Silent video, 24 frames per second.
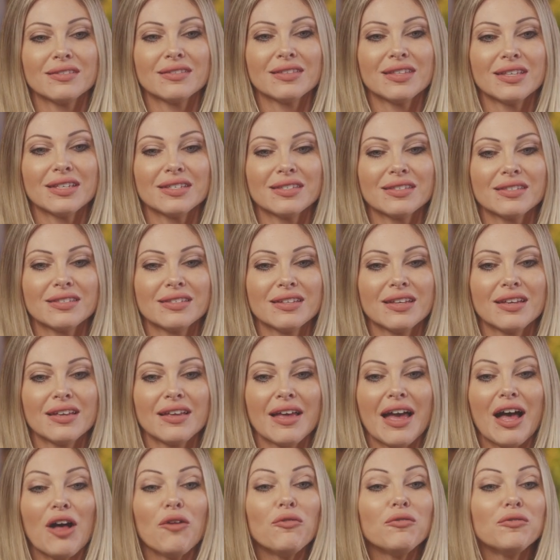this
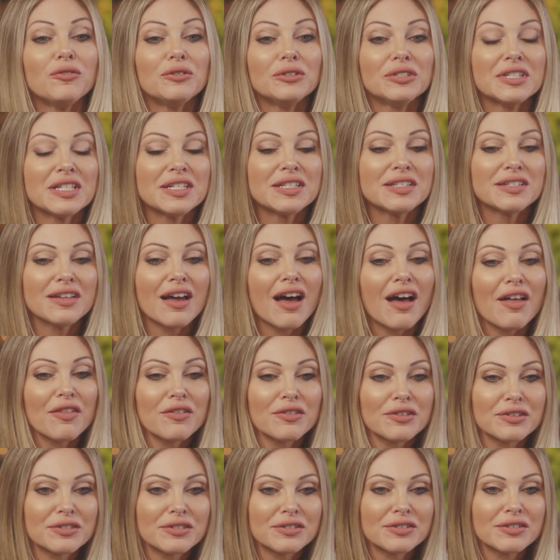helpfulness to
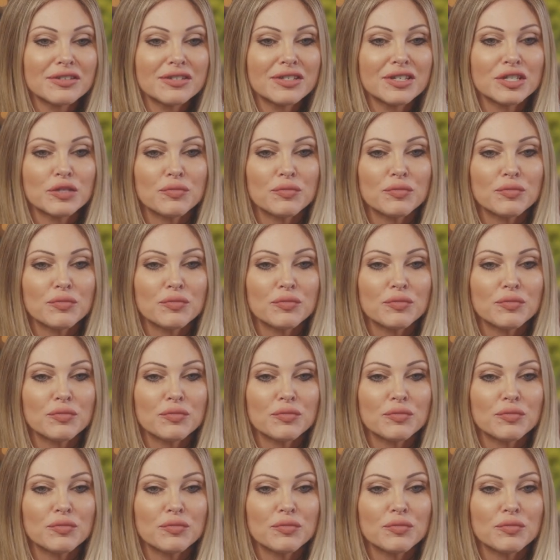others